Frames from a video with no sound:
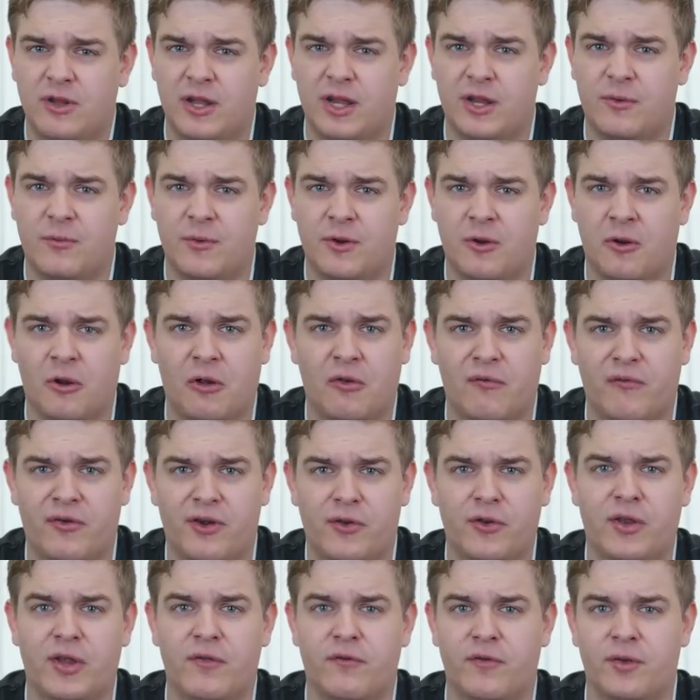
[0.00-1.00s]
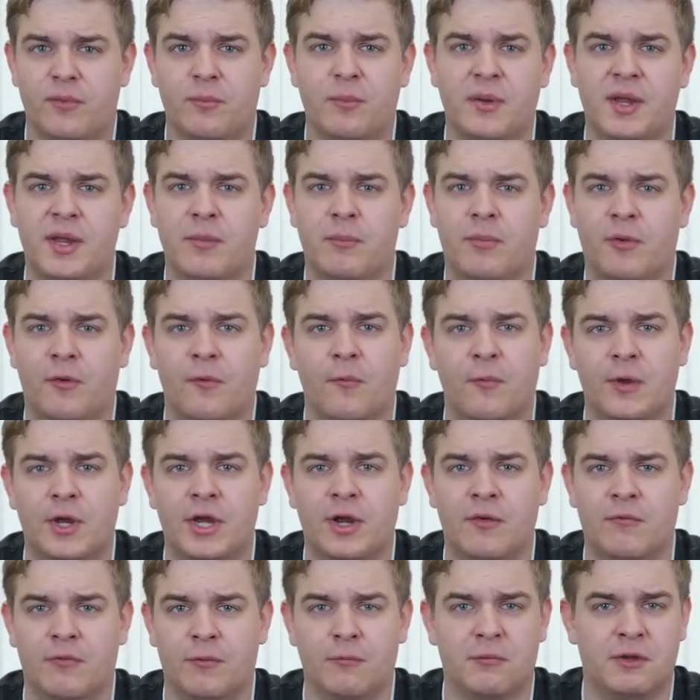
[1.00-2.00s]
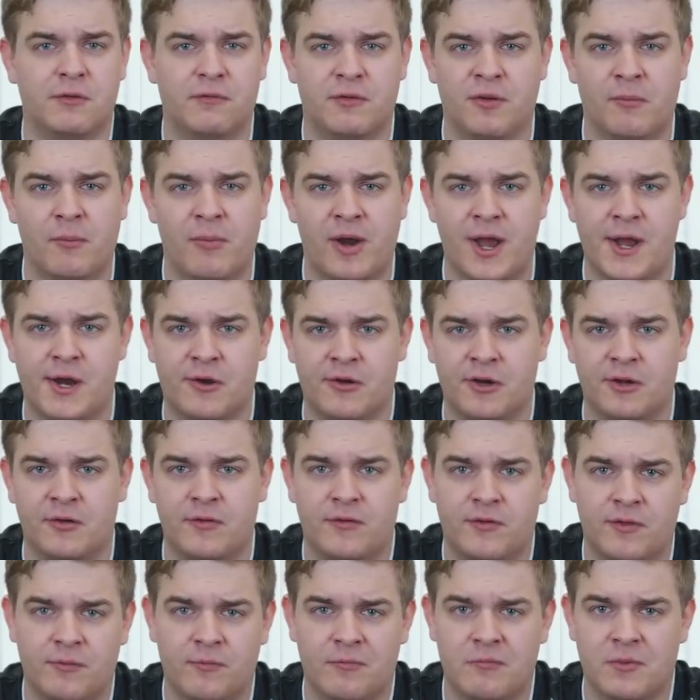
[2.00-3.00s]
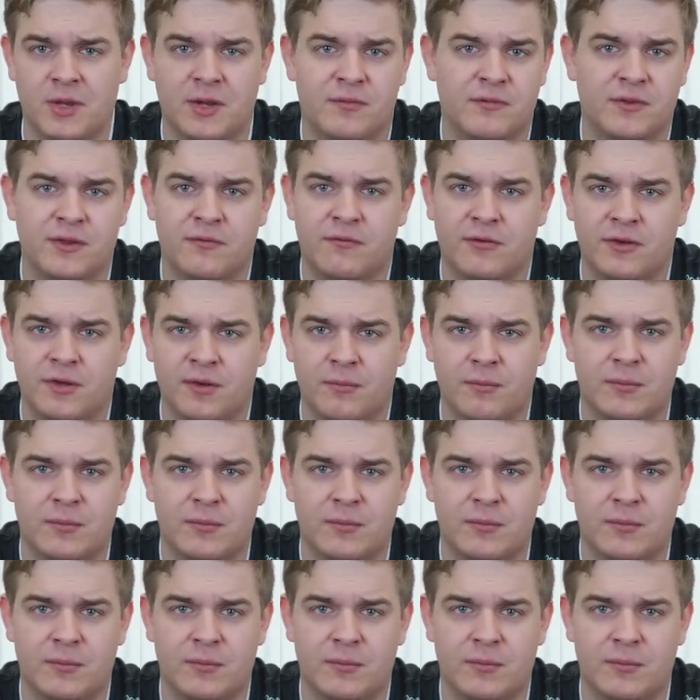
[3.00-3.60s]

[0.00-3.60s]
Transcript: Like we're all very different people and we come from different backgrounds and we have different